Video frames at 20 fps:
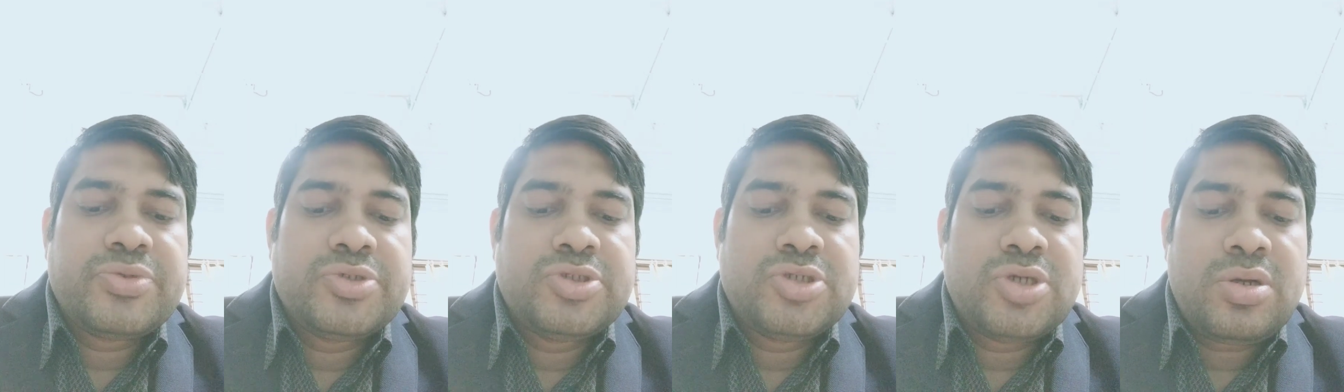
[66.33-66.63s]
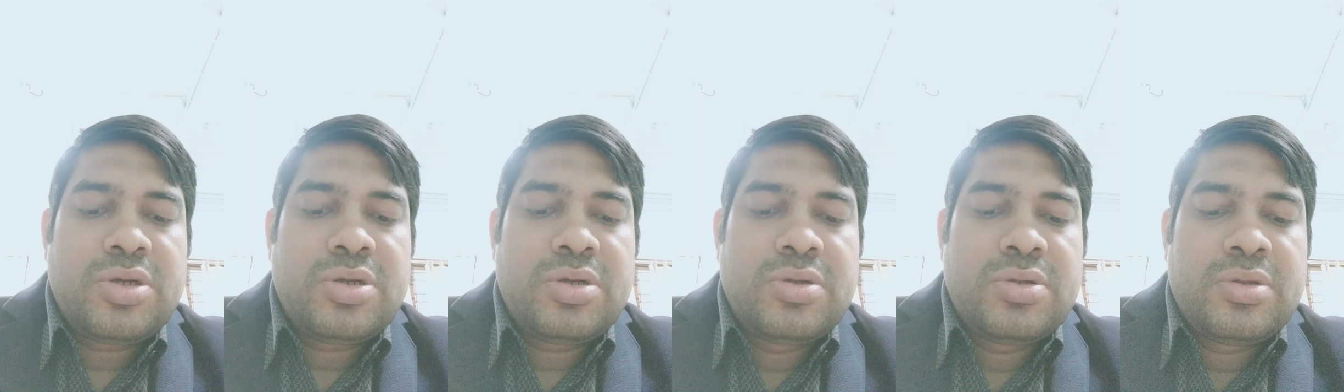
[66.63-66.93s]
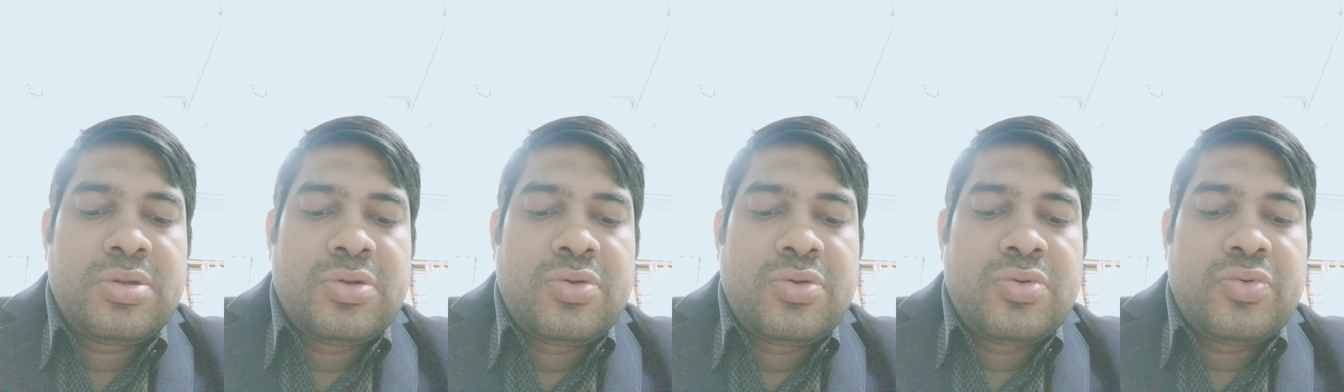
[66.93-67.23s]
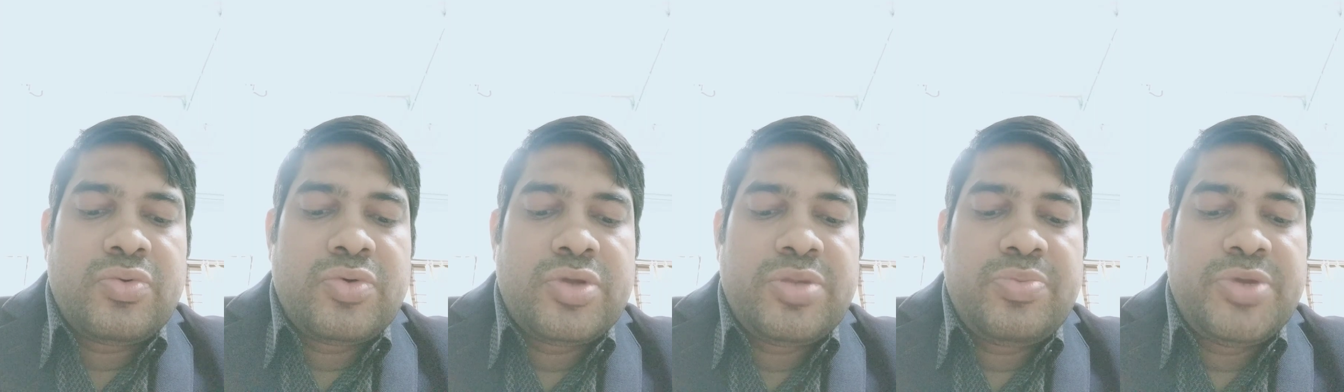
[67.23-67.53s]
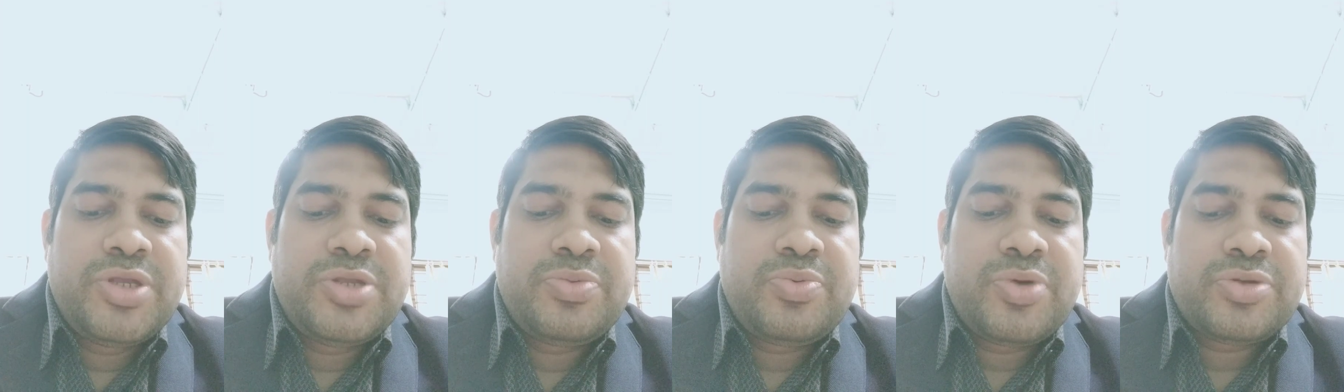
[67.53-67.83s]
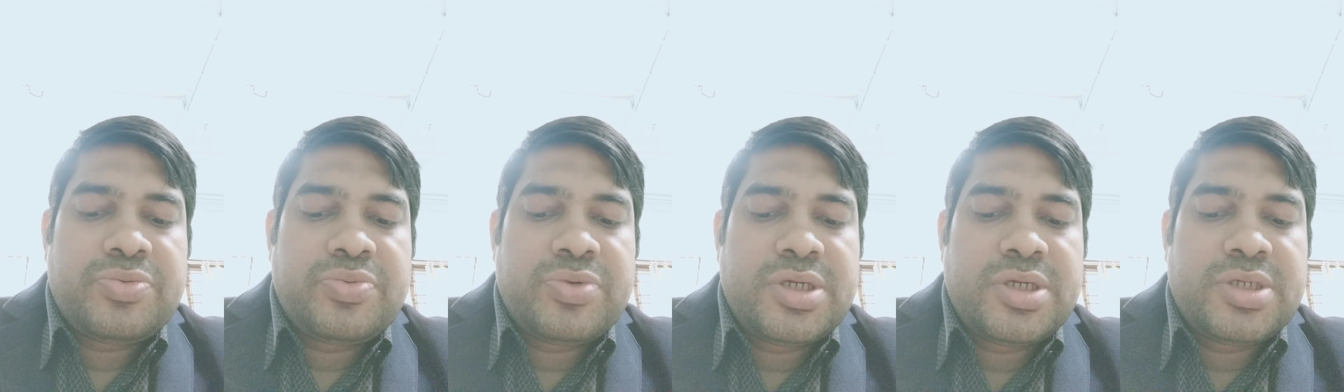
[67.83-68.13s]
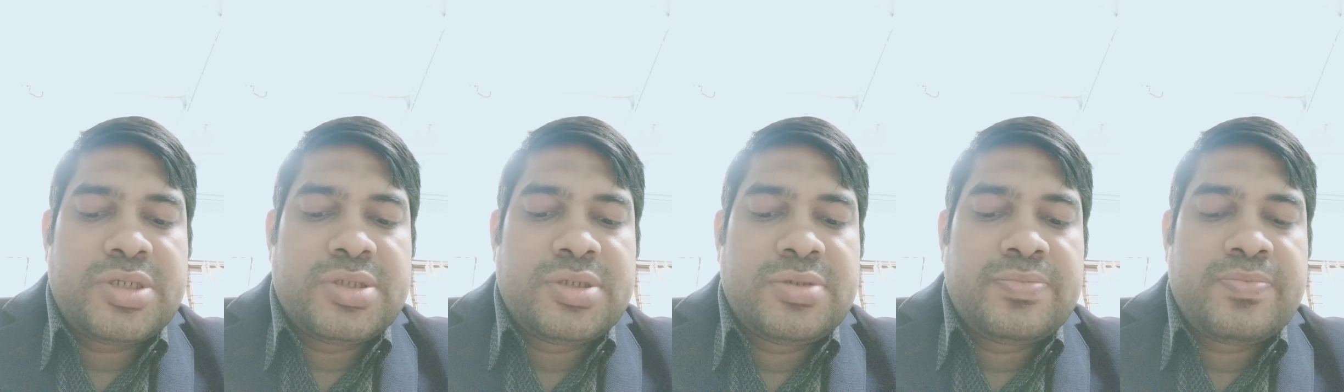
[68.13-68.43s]
jaw with
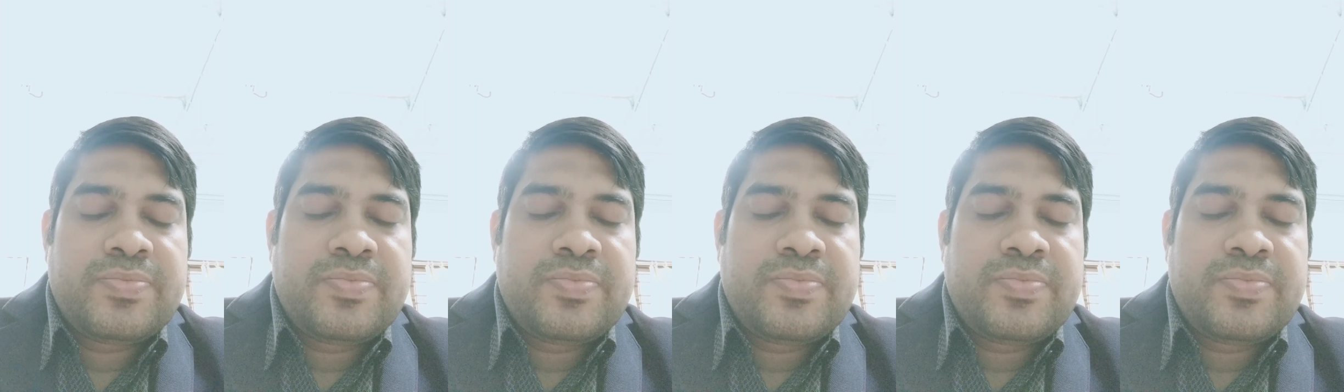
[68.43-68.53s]
bisphosphonates.